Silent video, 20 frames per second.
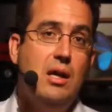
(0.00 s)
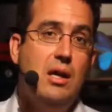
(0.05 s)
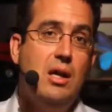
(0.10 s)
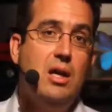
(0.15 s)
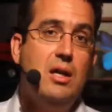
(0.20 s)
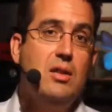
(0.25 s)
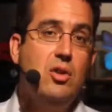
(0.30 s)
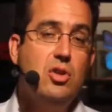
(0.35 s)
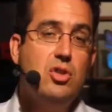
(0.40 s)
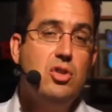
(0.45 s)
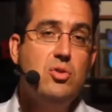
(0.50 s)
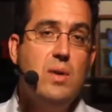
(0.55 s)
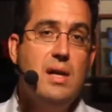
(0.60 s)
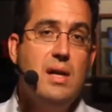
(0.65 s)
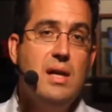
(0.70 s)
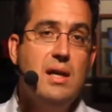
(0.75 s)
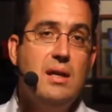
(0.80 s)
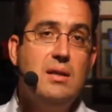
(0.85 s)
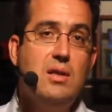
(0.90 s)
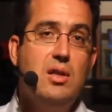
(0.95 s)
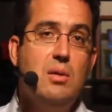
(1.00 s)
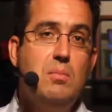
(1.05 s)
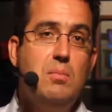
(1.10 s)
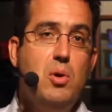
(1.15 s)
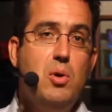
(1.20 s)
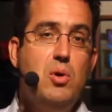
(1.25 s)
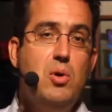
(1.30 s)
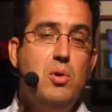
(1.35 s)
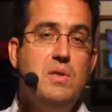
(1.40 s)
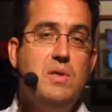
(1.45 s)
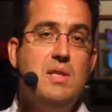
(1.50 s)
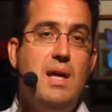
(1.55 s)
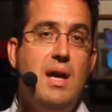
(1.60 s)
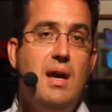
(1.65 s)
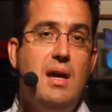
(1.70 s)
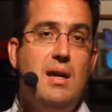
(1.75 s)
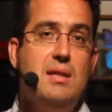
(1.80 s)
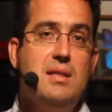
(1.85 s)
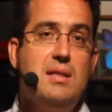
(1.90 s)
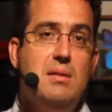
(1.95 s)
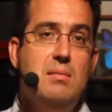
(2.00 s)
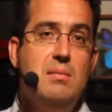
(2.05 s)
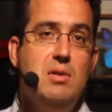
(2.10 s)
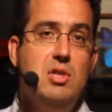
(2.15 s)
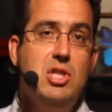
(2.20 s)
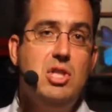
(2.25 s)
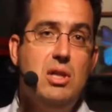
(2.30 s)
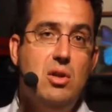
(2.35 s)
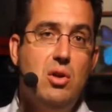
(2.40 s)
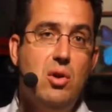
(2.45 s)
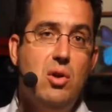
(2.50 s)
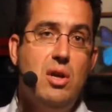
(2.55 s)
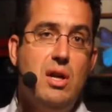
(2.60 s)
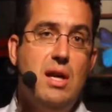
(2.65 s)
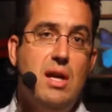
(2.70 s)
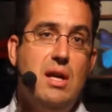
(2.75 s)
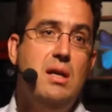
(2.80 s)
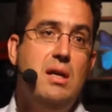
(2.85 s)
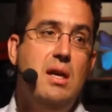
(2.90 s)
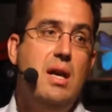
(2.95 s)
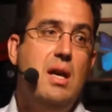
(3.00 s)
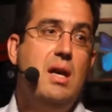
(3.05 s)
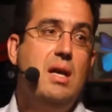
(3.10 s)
got their training in computer science and machine learning.